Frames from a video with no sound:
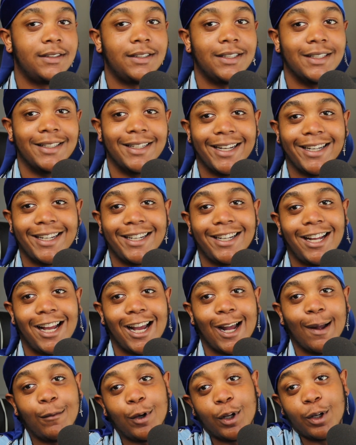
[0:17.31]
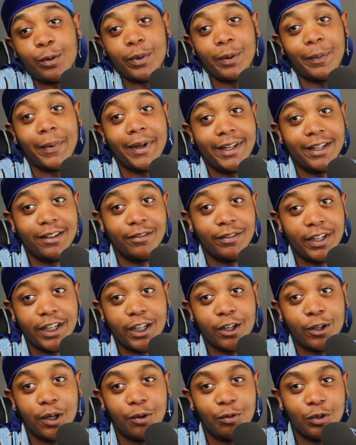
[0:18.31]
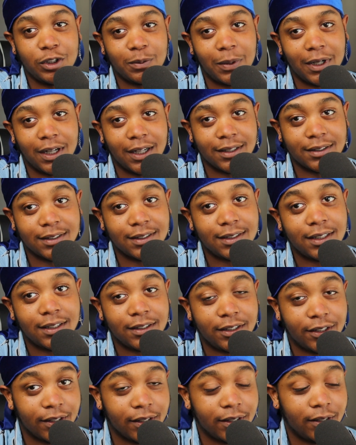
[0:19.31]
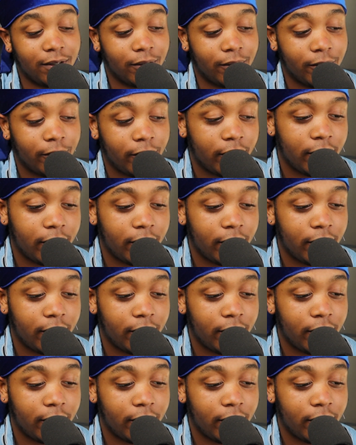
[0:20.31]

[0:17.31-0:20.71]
Today, I'm going to be making a video in response to